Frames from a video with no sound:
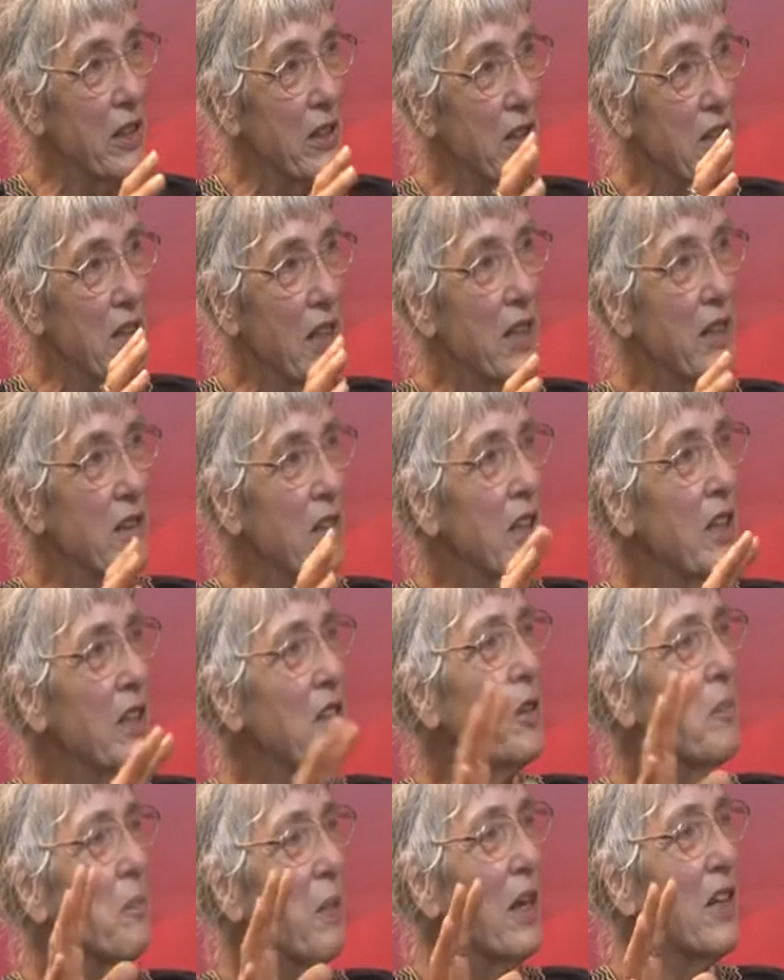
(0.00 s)
says
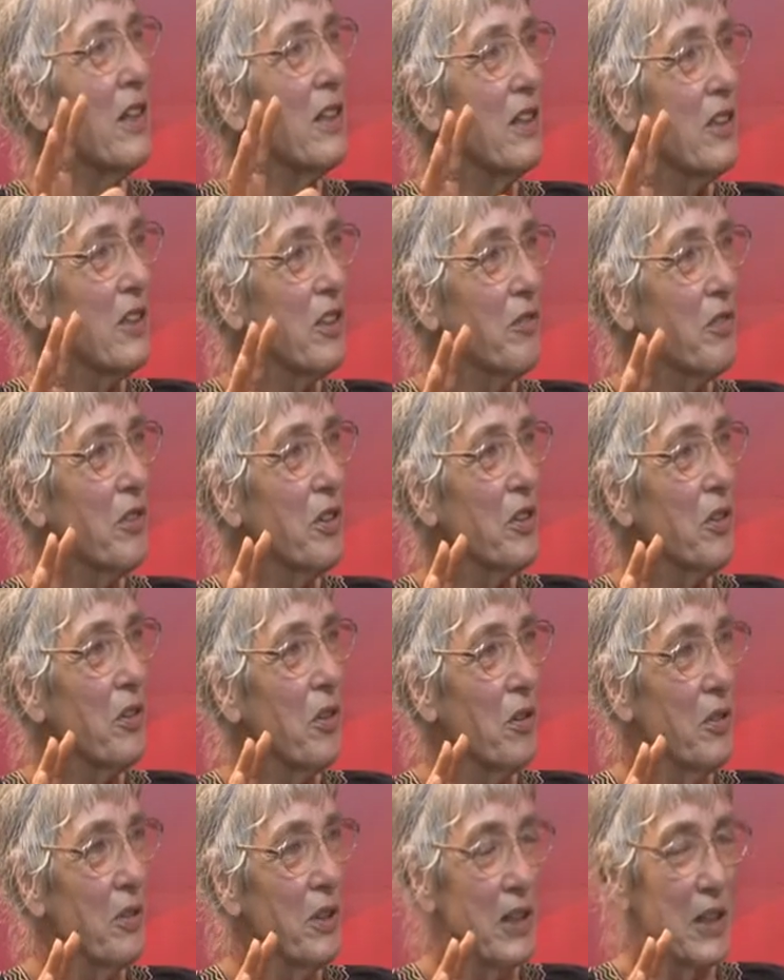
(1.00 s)
independence for the
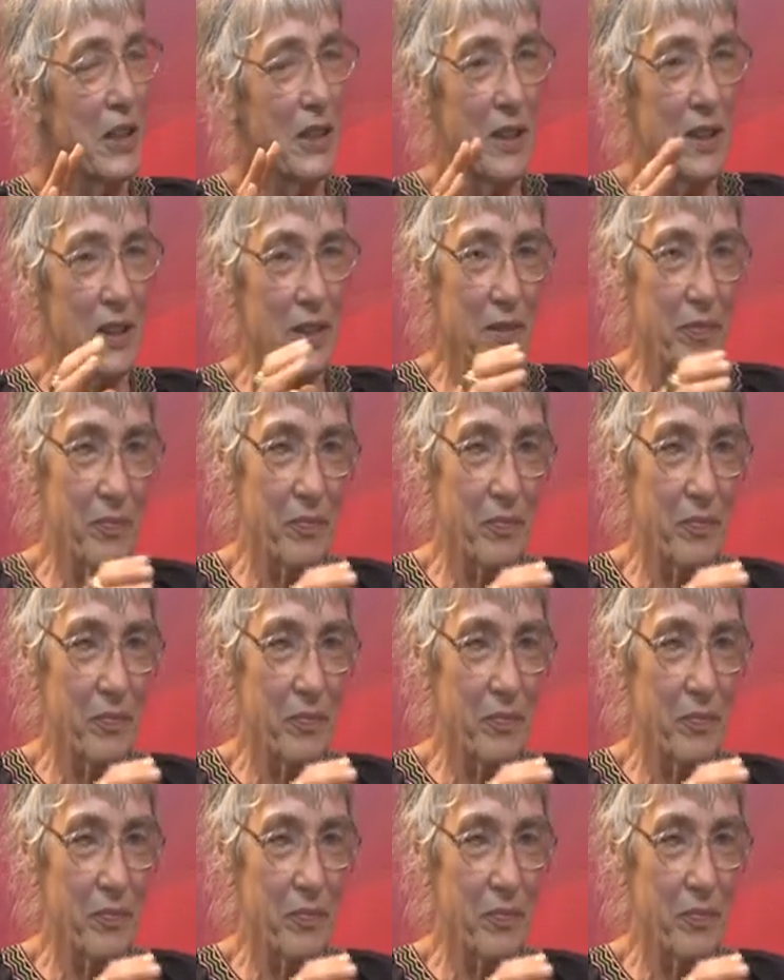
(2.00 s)
colonies.